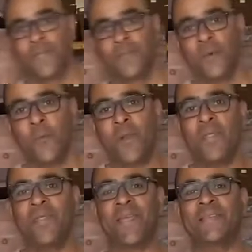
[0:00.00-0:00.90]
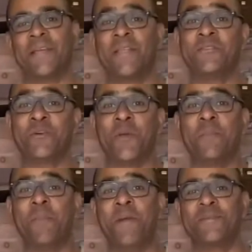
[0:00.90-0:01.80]
So one of the things I enjoy
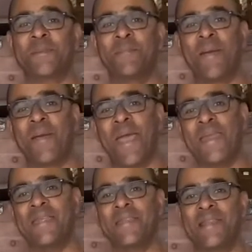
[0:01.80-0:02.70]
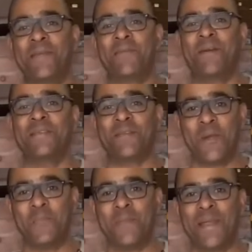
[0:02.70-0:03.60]
most about any delivery is
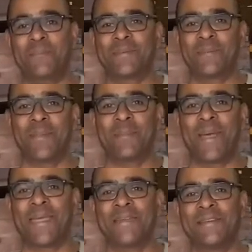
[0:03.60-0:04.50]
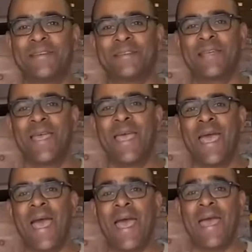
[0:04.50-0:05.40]
opening up some of the packages.
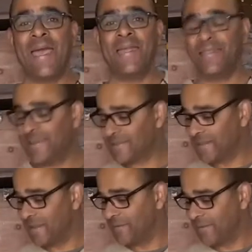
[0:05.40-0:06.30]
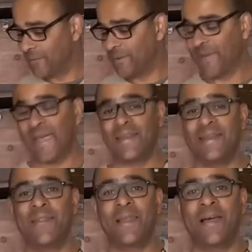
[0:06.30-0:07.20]
And this delivery that we've had
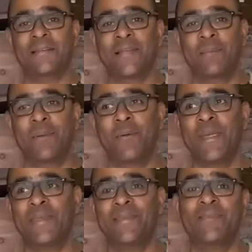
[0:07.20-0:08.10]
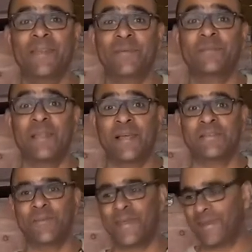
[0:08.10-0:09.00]
in the last couple of weeks, in fact it was
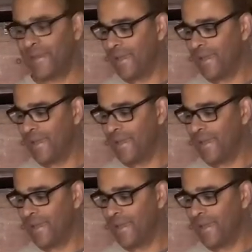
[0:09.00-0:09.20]
last week,